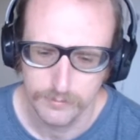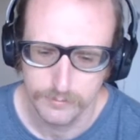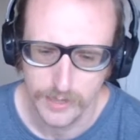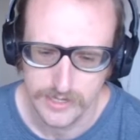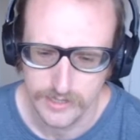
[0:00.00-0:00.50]

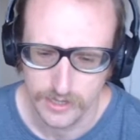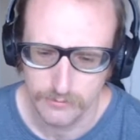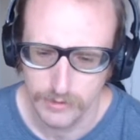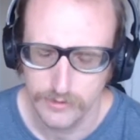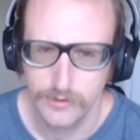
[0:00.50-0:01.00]
based
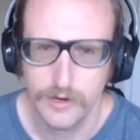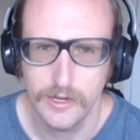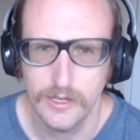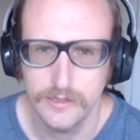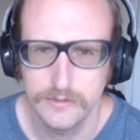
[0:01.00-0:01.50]
on whether
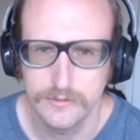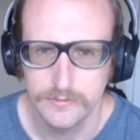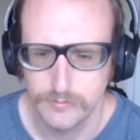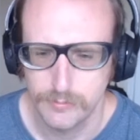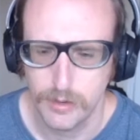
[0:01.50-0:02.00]
I
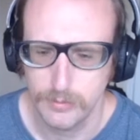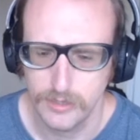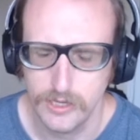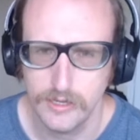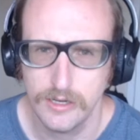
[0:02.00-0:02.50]

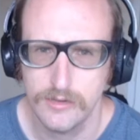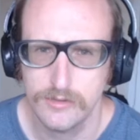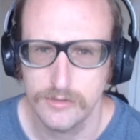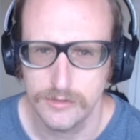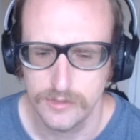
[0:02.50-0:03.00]
properly adhere
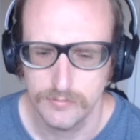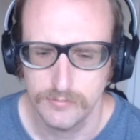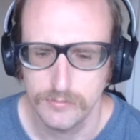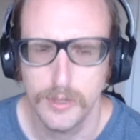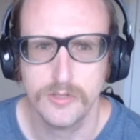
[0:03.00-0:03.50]
to
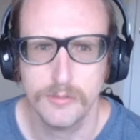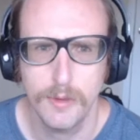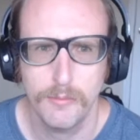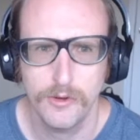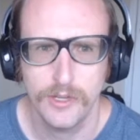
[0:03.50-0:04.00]
some muscle
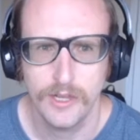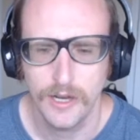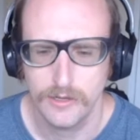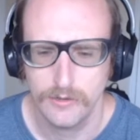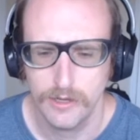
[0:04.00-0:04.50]
memory that
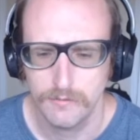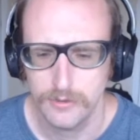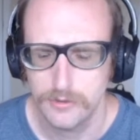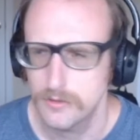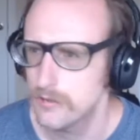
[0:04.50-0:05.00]
I don't have
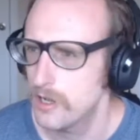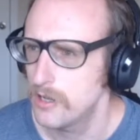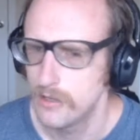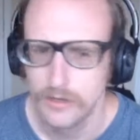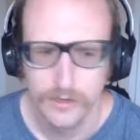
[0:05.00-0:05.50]
learned or
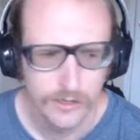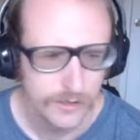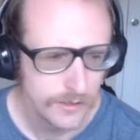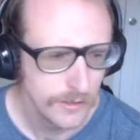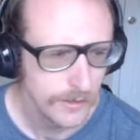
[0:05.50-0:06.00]
not.
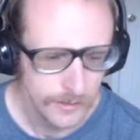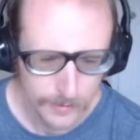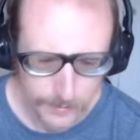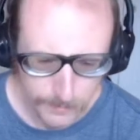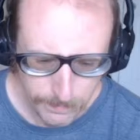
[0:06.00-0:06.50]

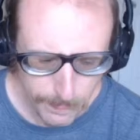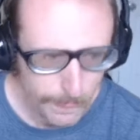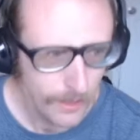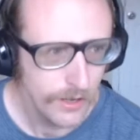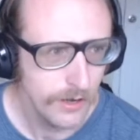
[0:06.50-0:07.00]

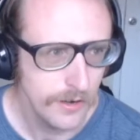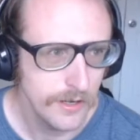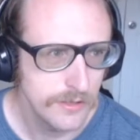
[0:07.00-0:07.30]
All right,